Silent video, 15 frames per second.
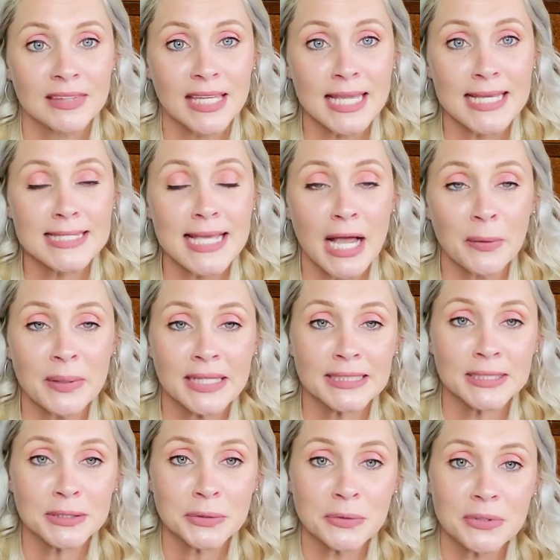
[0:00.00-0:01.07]
is how we get
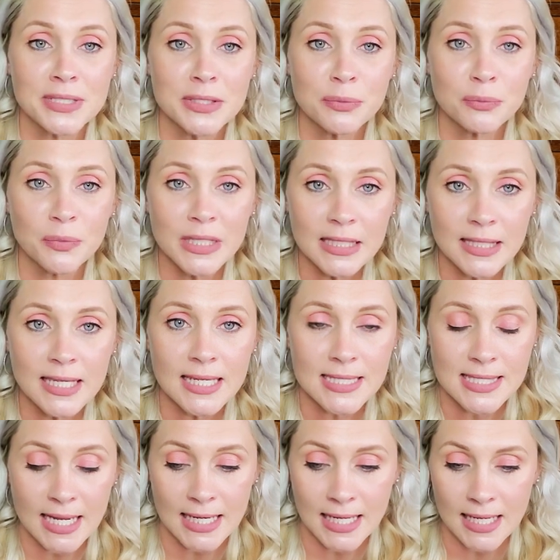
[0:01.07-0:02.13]
to school. It's really
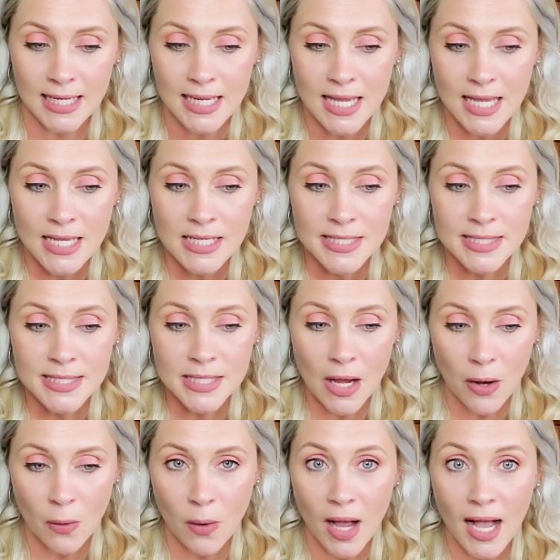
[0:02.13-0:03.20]
exciting.
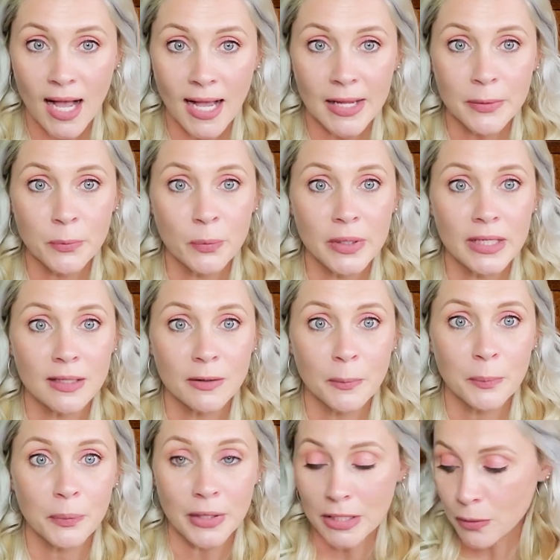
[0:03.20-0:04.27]
So I
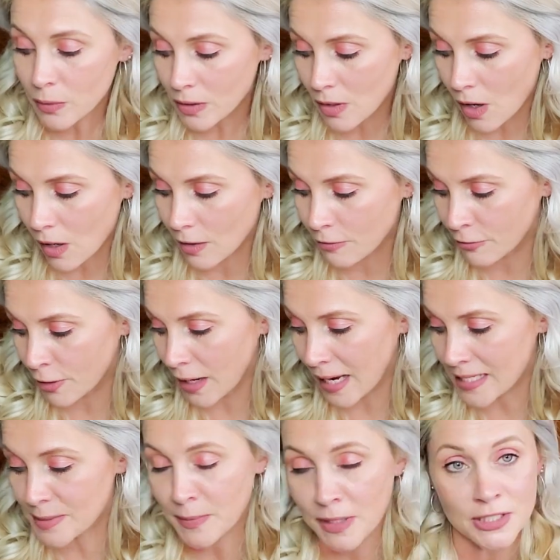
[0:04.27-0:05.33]
will bring you along for
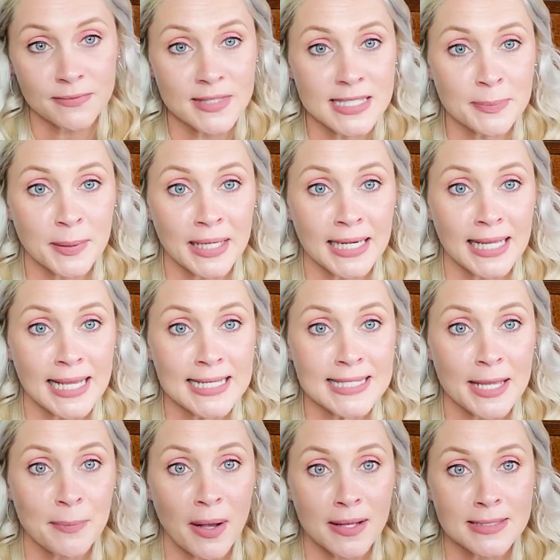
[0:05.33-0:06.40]
as much of this planning as
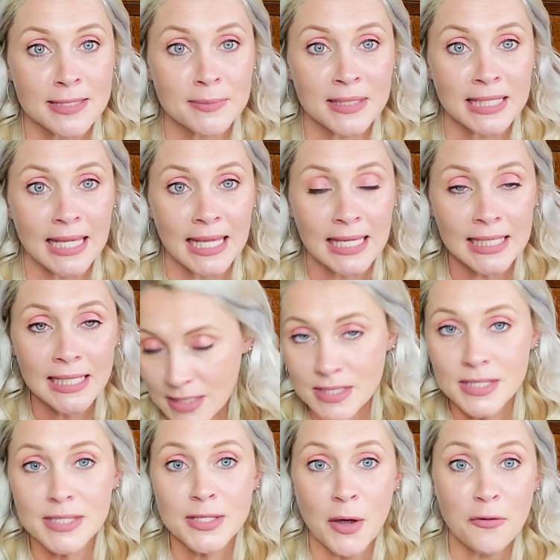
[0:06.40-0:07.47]
I possibly can.
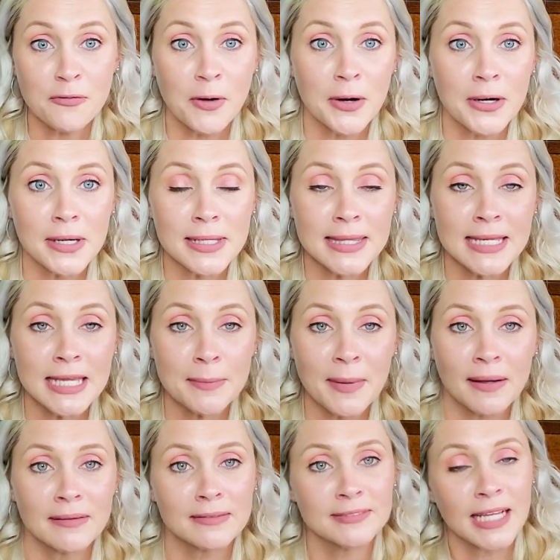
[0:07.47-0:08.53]
So far, the
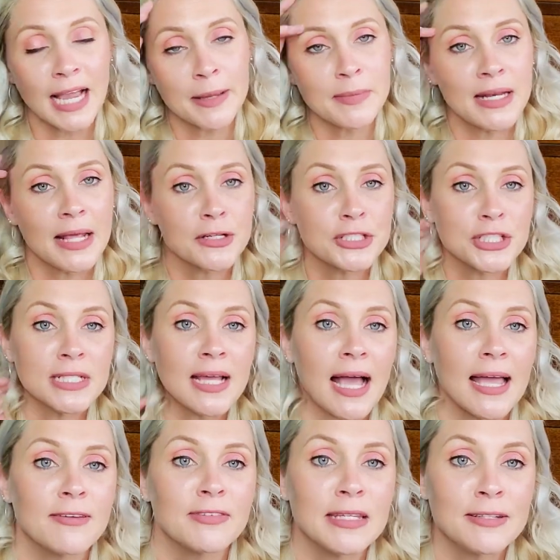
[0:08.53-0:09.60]
amount of time and energy
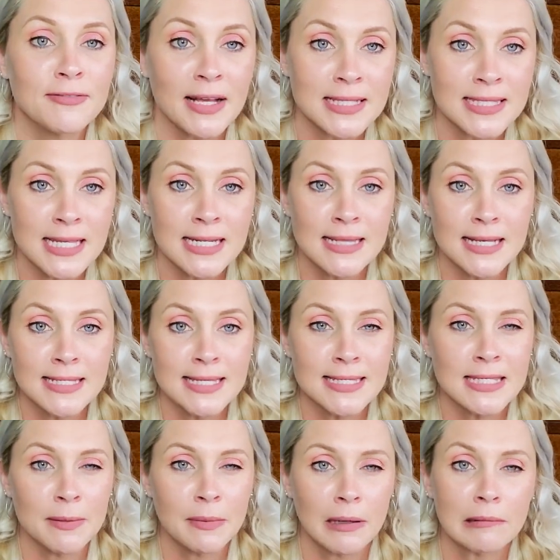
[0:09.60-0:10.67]
I've invested in this
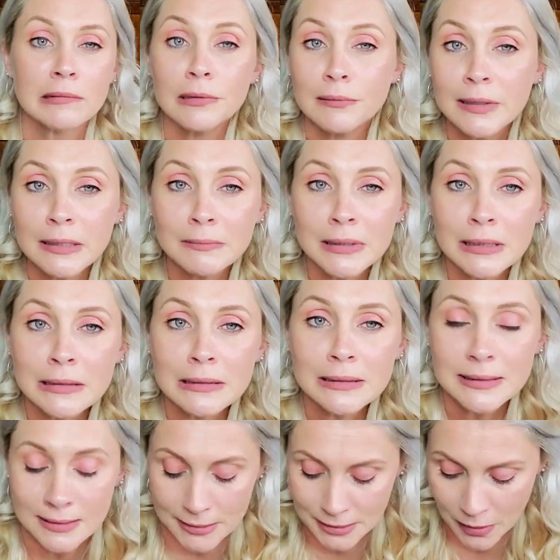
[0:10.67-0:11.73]
is about 3
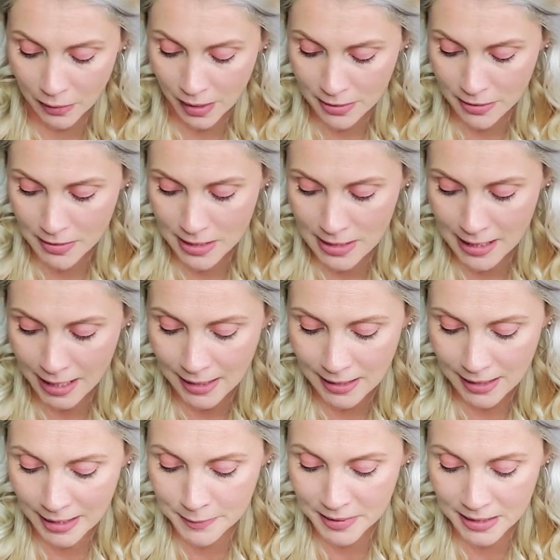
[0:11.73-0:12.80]
minutes. So other than that,
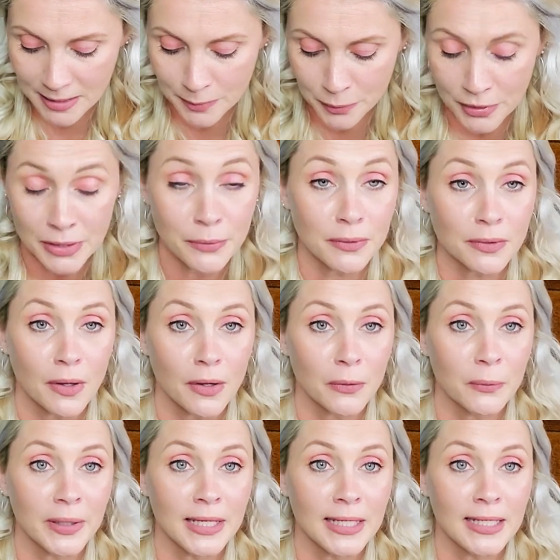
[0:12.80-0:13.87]
I'm gonna bring you
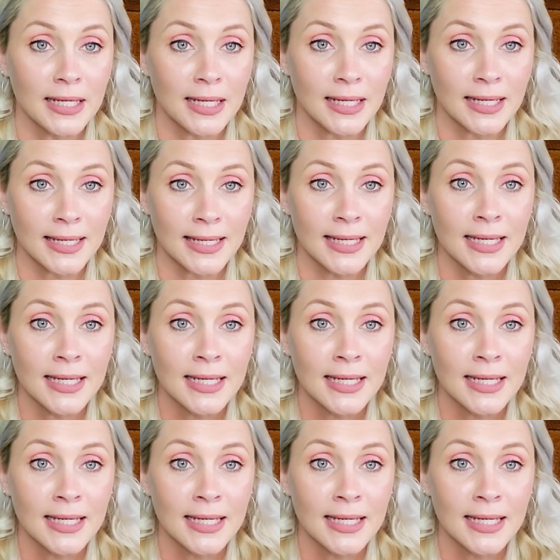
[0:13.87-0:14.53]
along when I